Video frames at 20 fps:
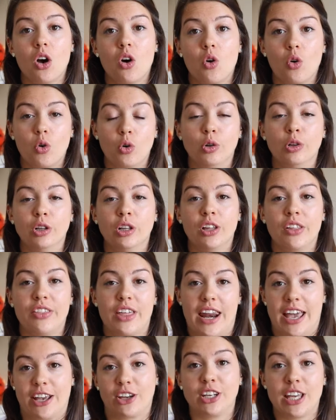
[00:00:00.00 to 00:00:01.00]
all
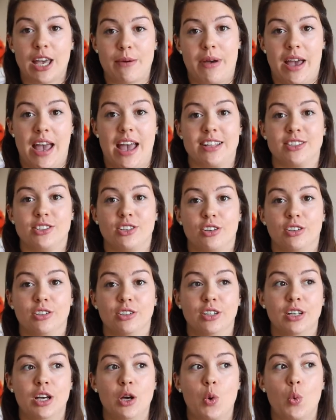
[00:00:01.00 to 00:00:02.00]
that I could get my hands
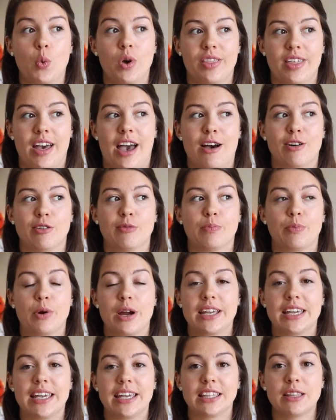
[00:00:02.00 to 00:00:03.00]
on without
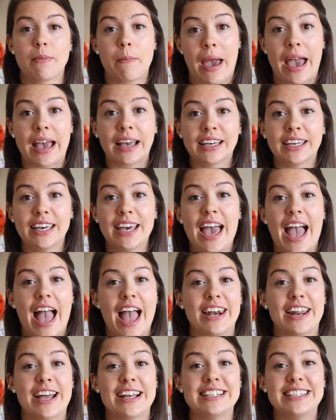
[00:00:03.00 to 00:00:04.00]
breaking the bank,
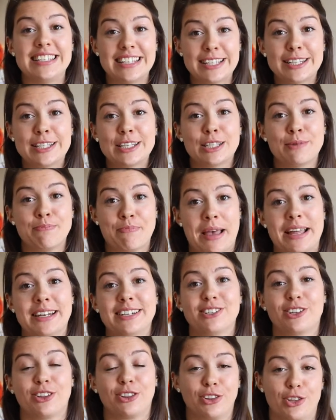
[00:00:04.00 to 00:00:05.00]
and I did
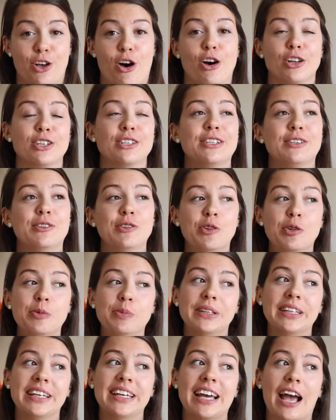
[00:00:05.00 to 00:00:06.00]
spend a lot.
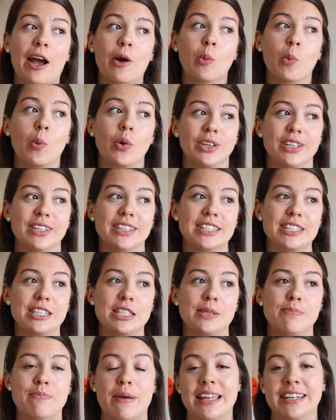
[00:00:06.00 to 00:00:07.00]
Normally I wouldn't
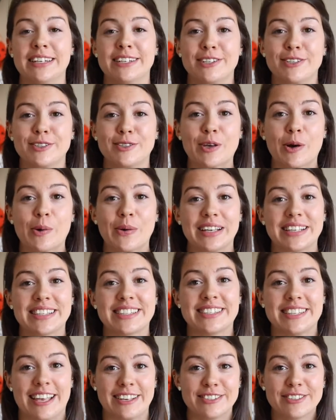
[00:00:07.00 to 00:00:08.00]
spend so
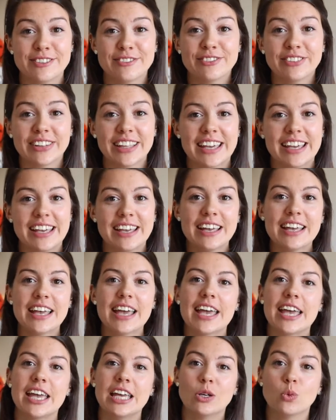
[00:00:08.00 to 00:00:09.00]
excessively
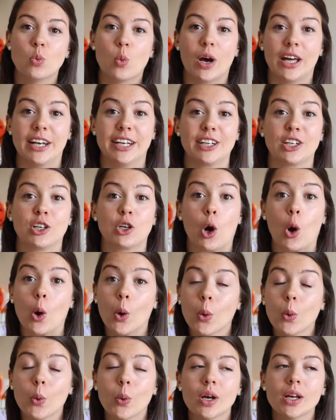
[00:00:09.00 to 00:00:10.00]
in one
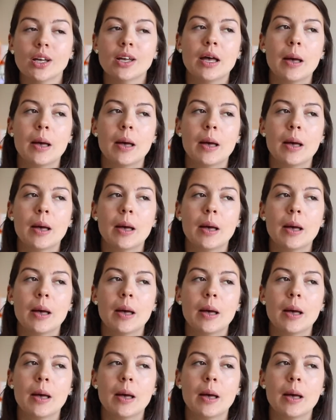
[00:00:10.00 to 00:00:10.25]
go,